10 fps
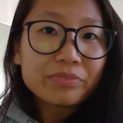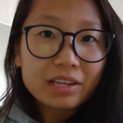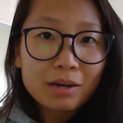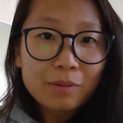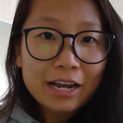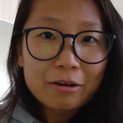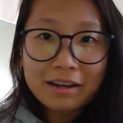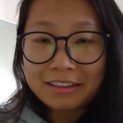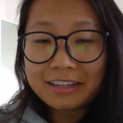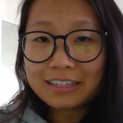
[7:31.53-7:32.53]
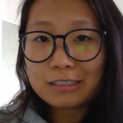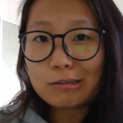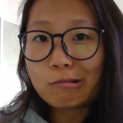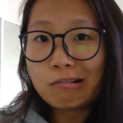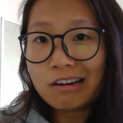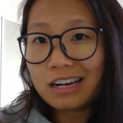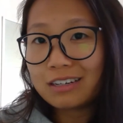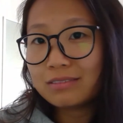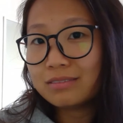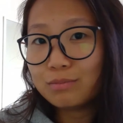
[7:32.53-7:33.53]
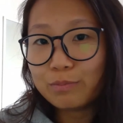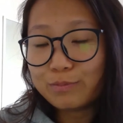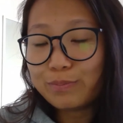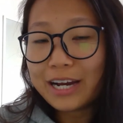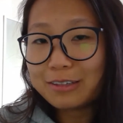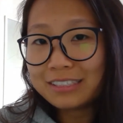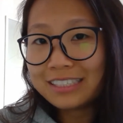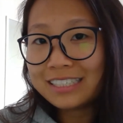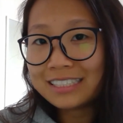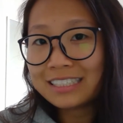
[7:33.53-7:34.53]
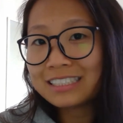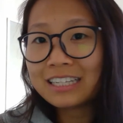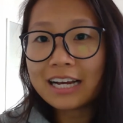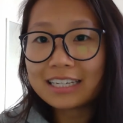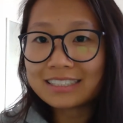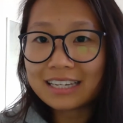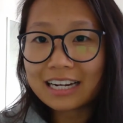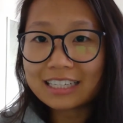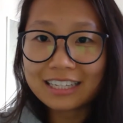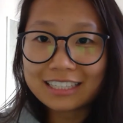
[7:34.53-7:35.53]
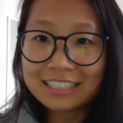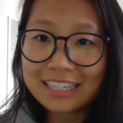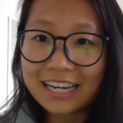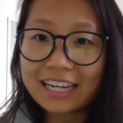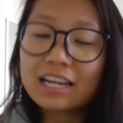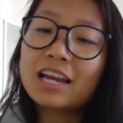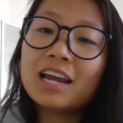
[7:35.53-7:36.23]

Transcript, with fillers: a bioethics or biostatistics class that I'd like to take